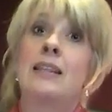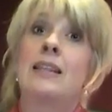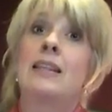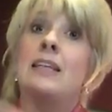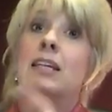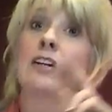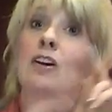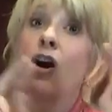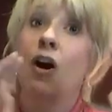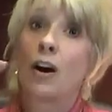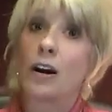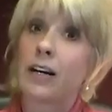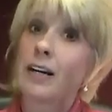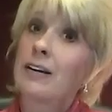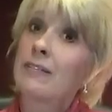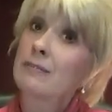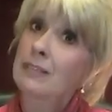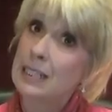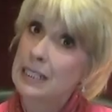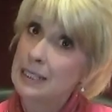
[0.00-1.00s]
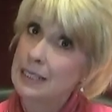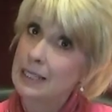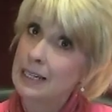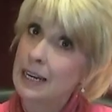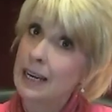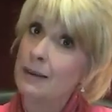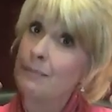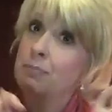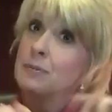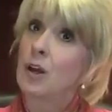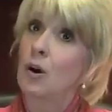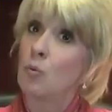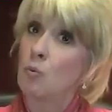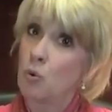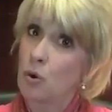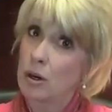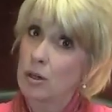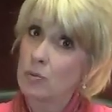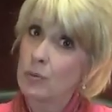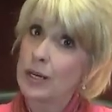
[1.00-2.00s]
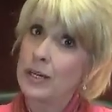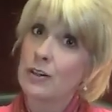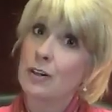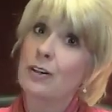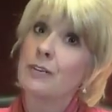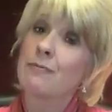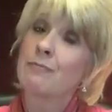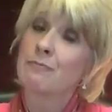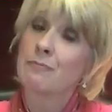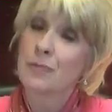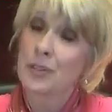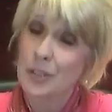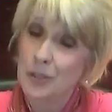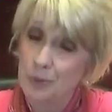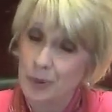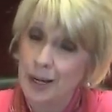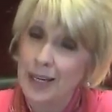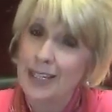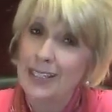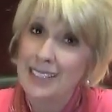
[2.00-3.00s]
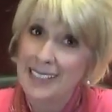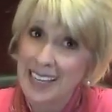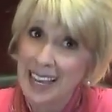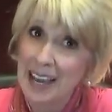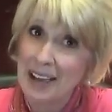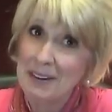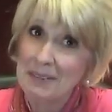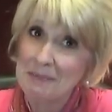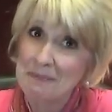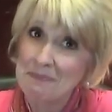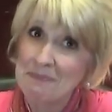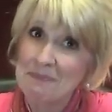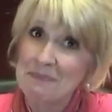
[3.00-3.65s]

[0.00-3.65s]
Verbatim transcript: the Art of Listening award winner for 2010.